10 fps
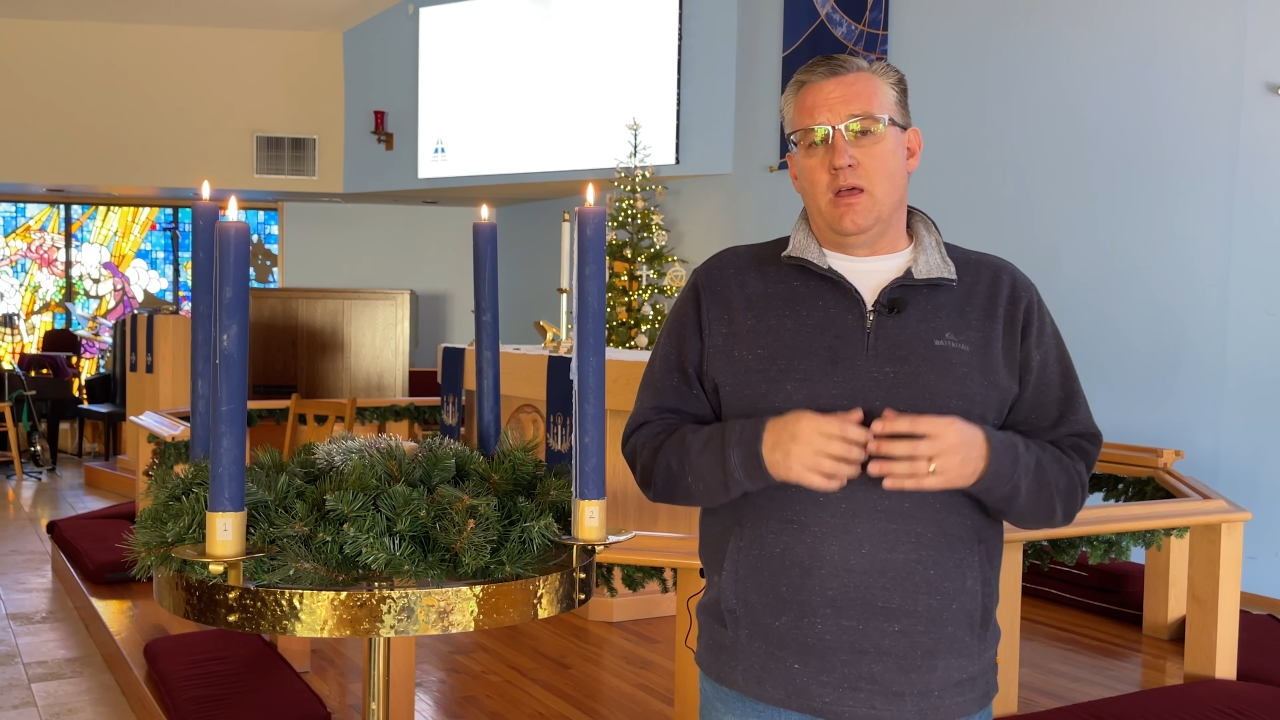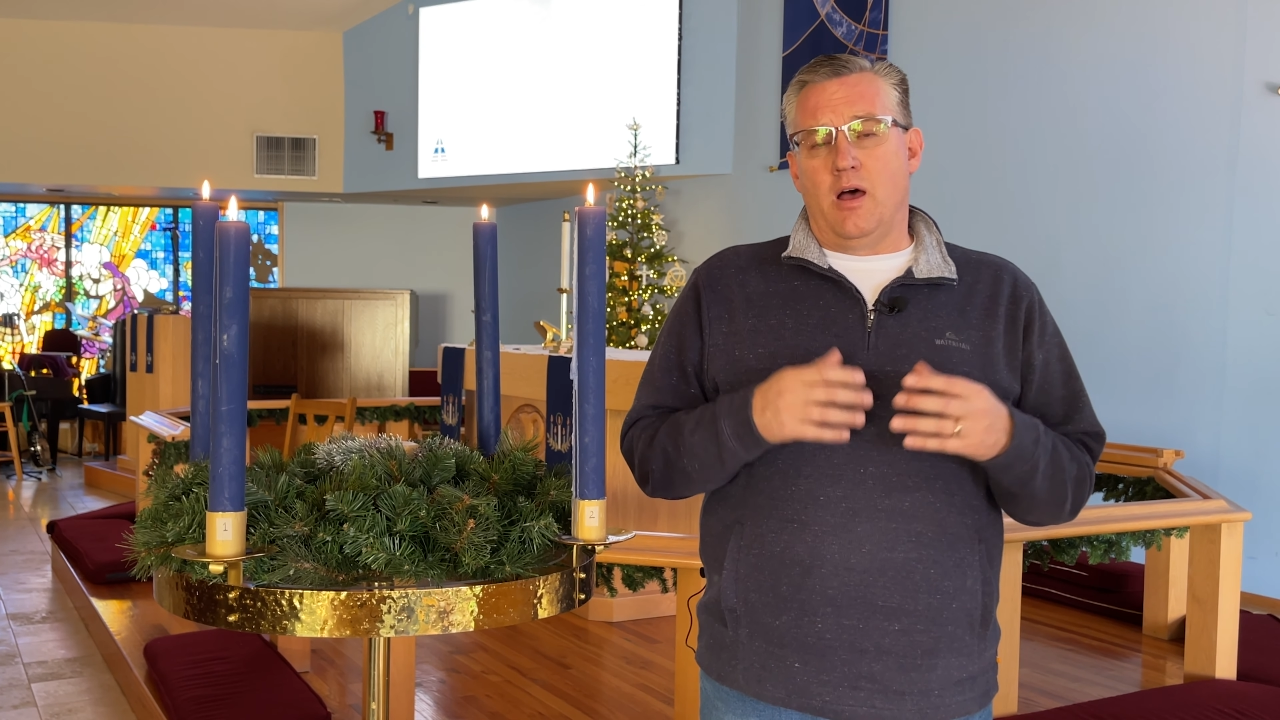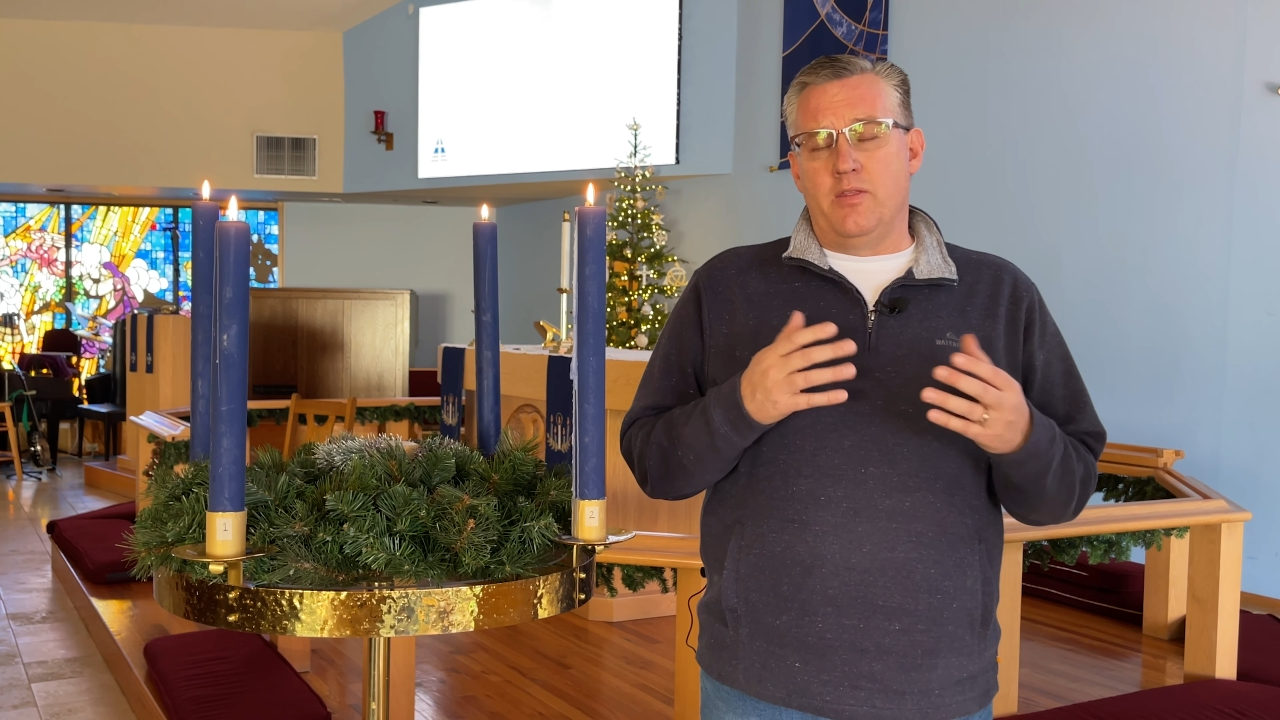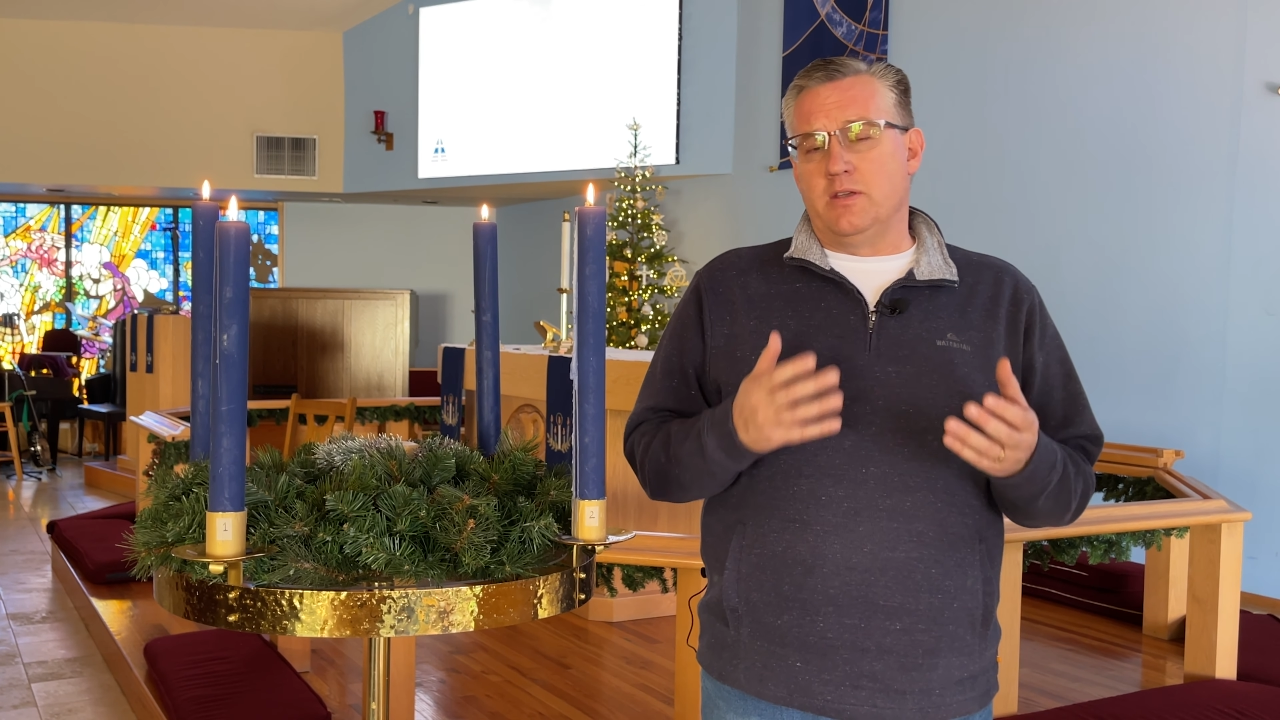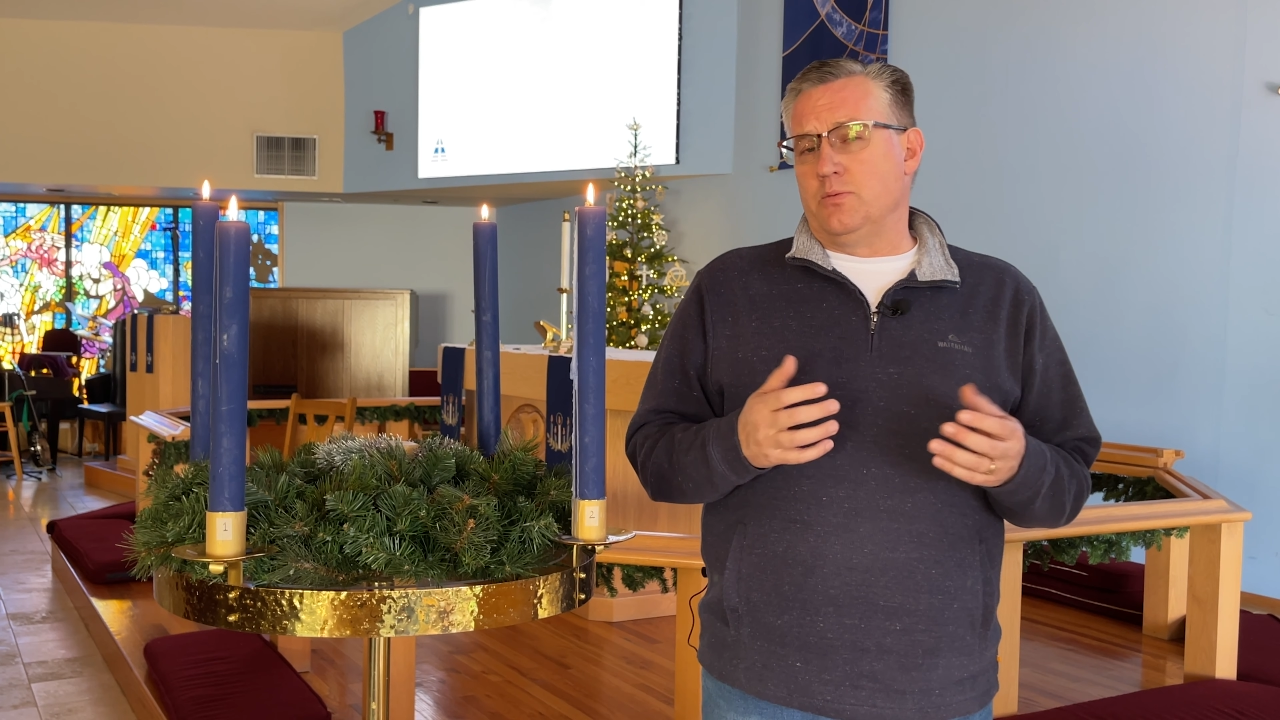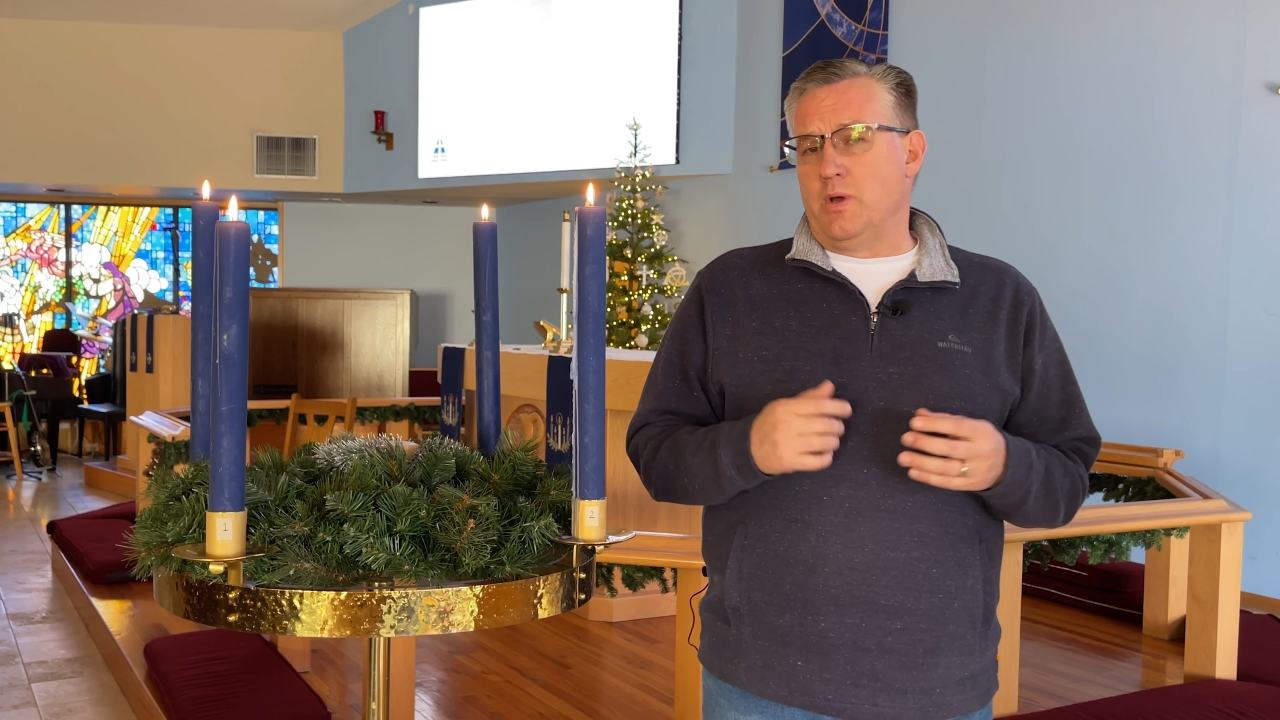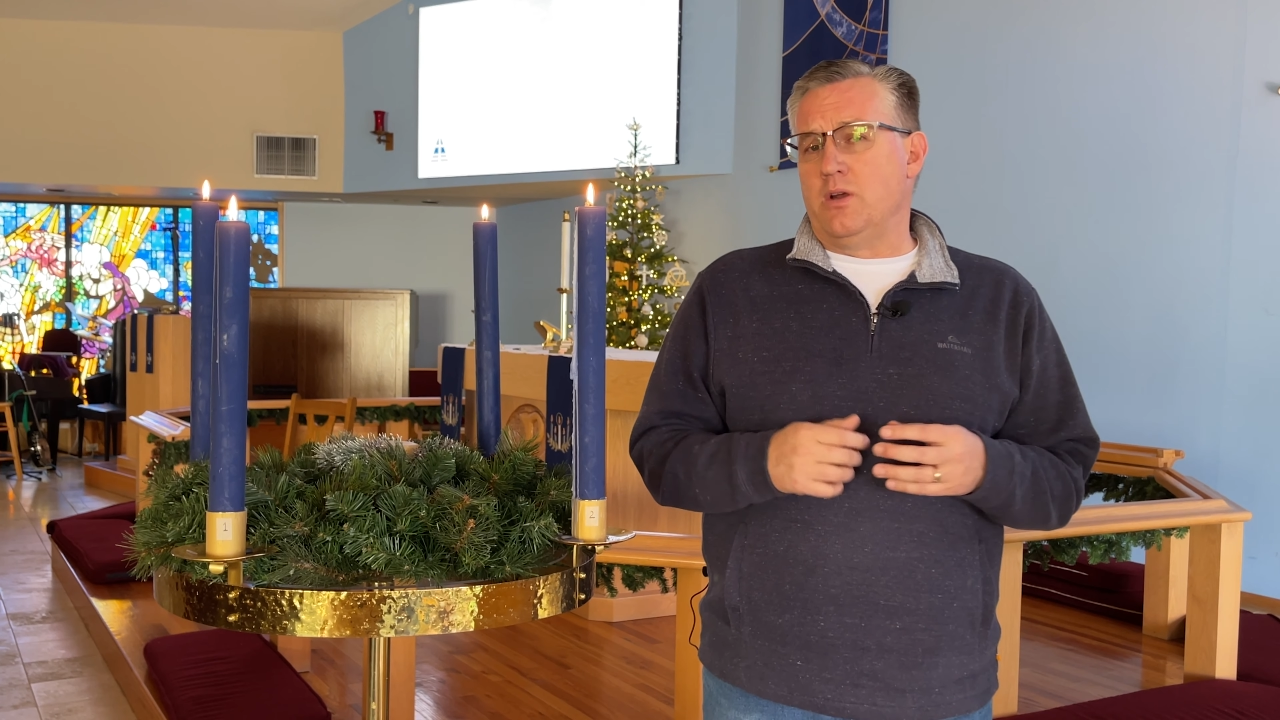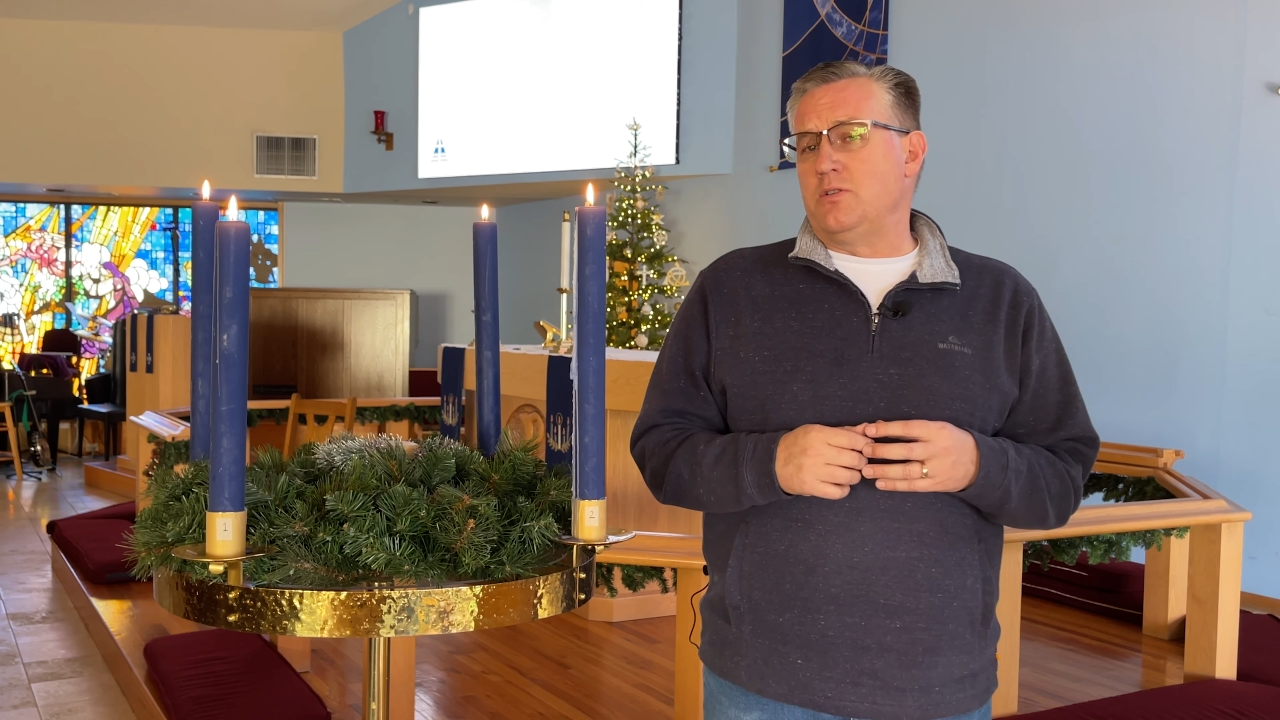on this winter